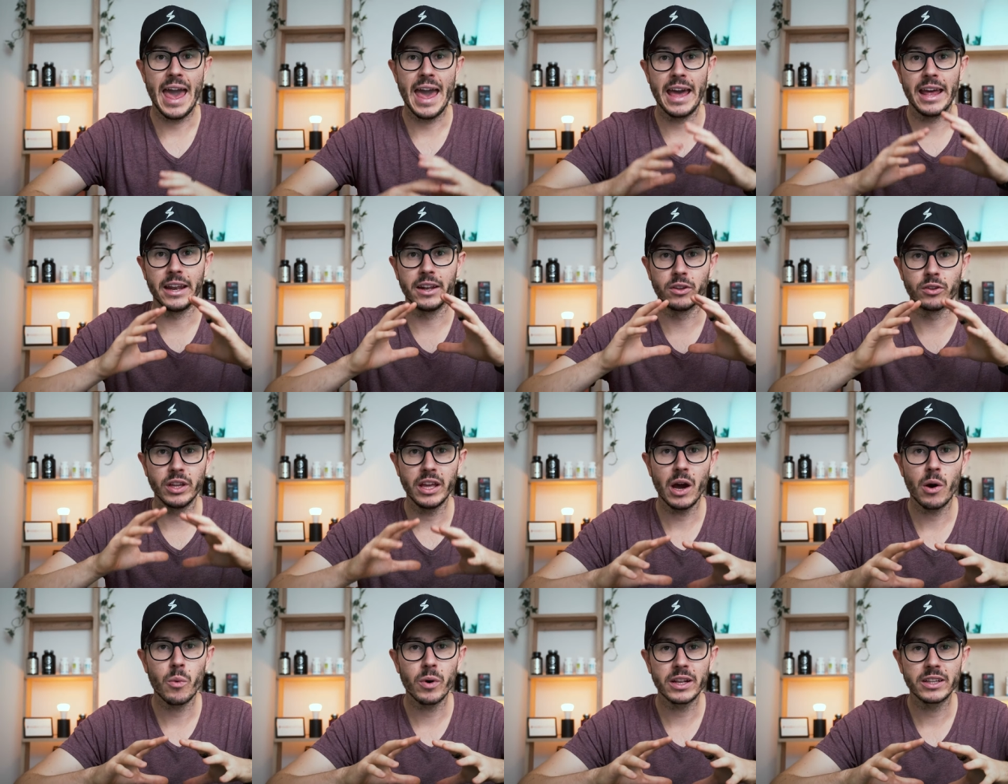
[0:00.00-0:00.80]
And
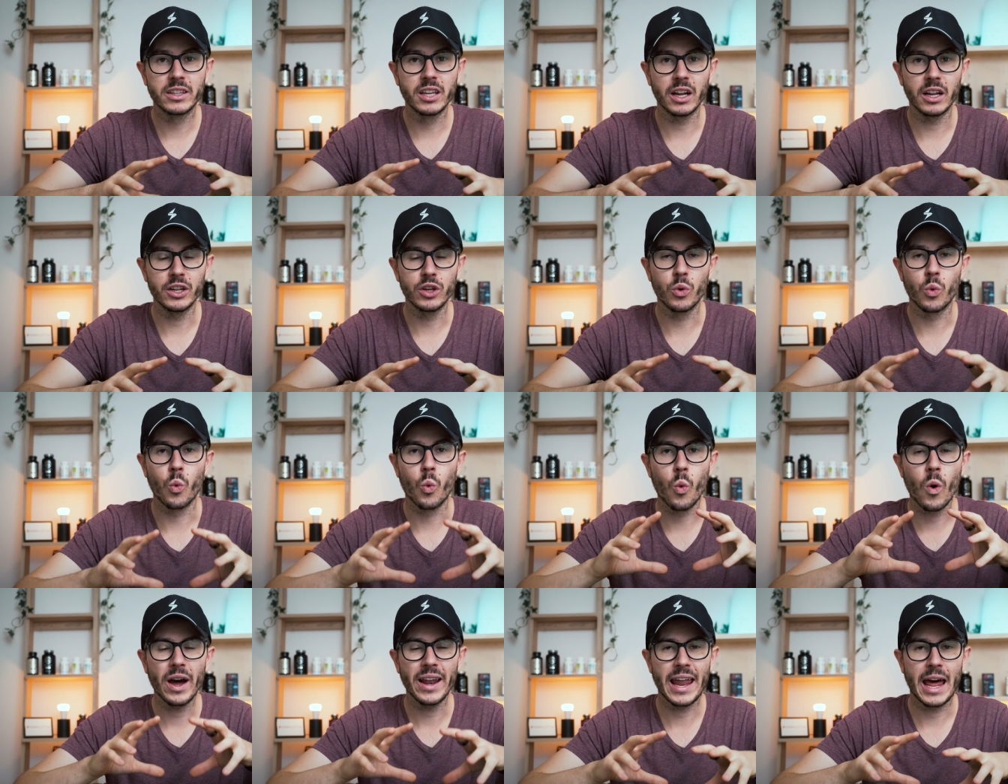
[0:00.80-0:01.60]
today I want to tell you
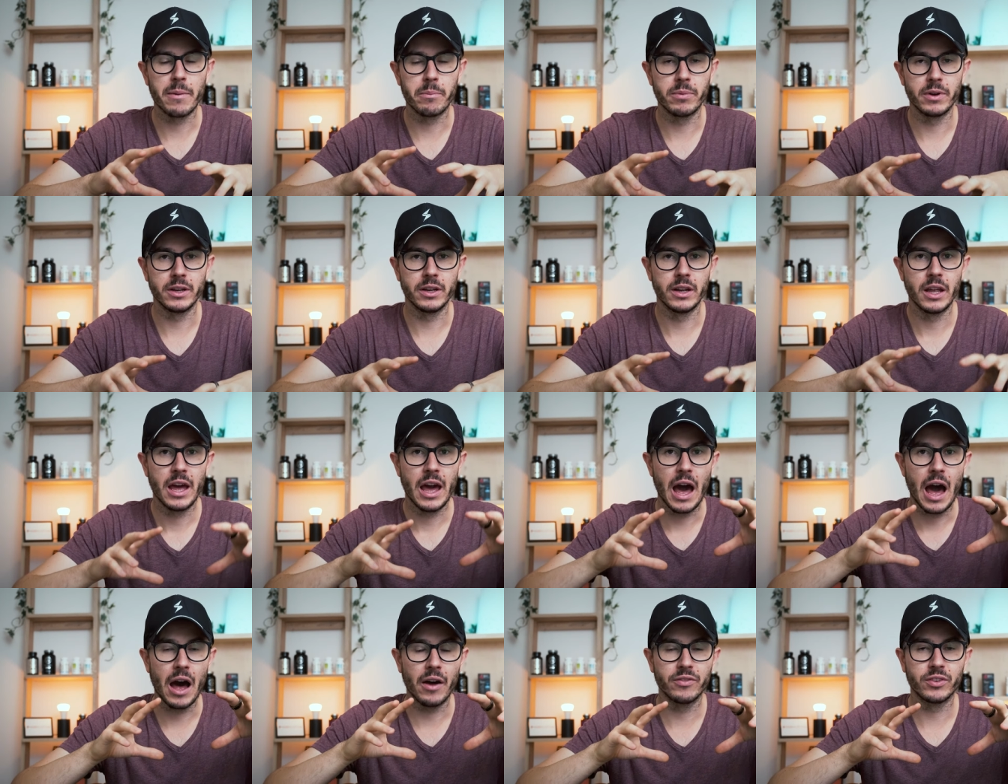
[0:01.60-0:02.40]
what happened
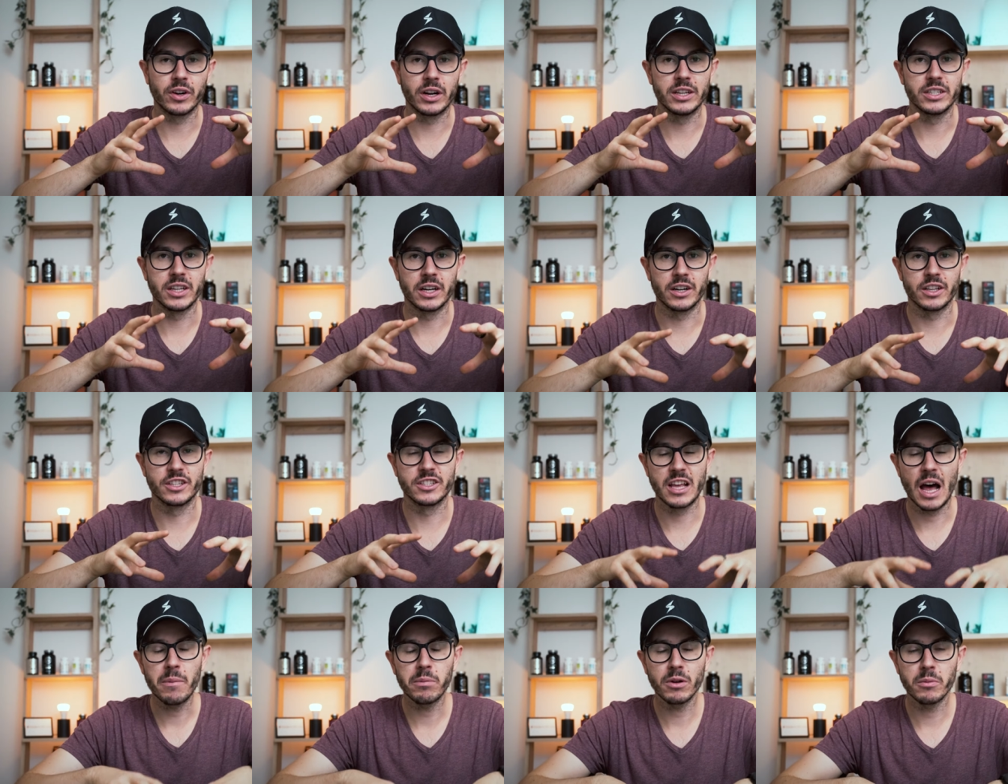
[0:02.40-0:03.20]
after I started
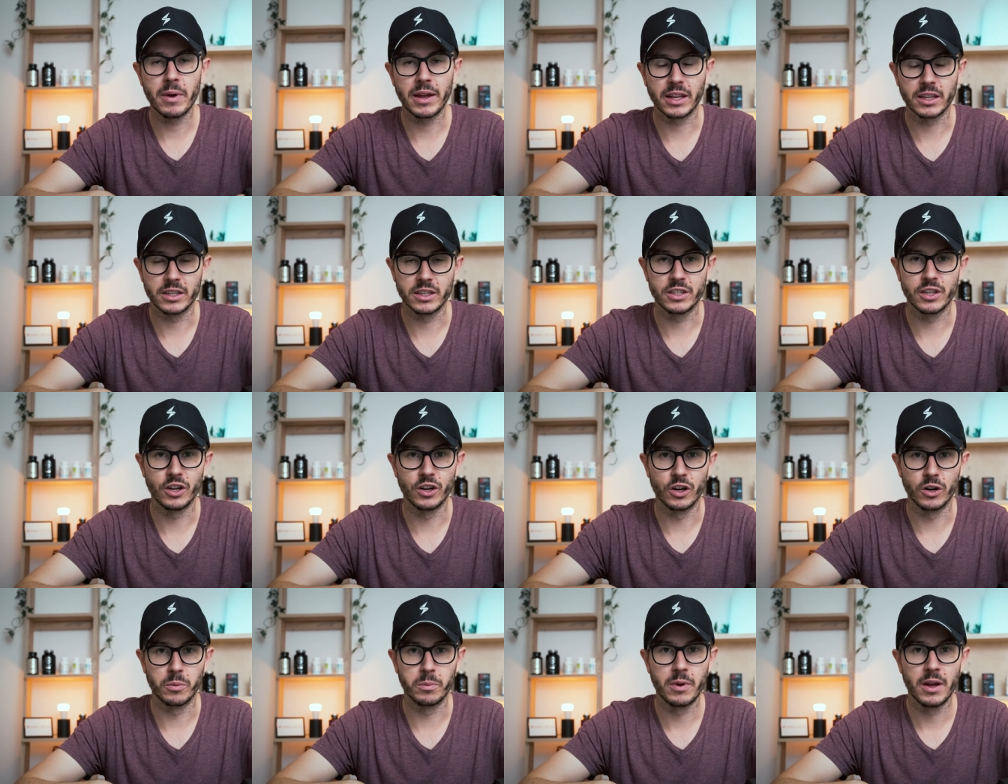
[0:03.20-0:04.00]
supplementing this
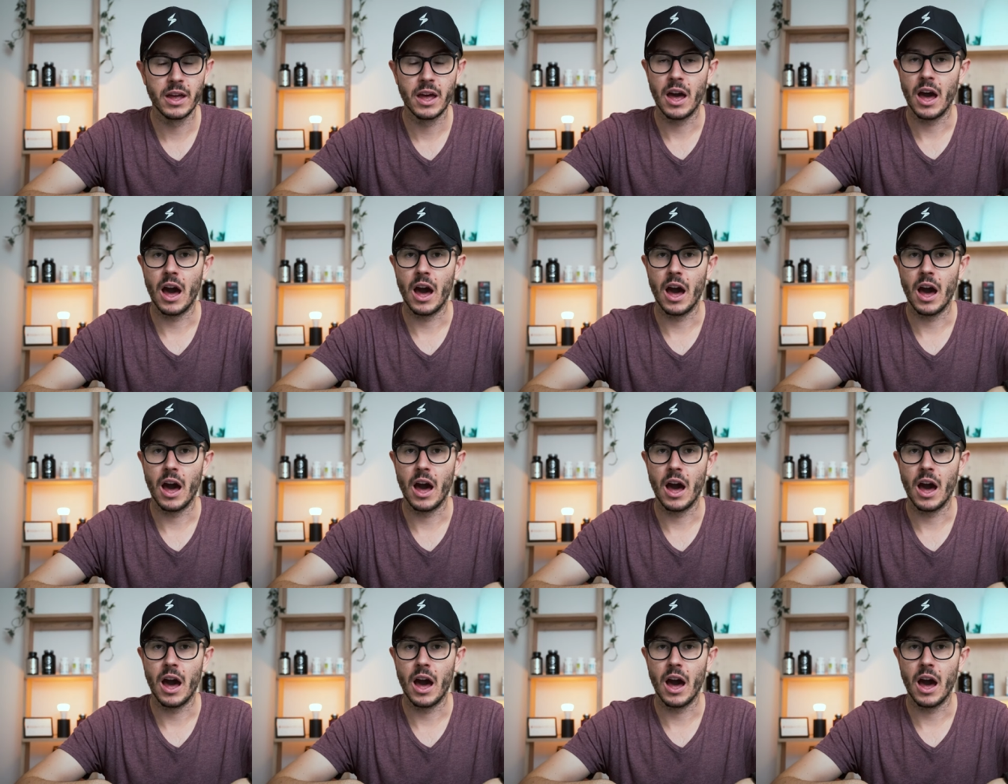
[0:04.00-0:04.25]
herb,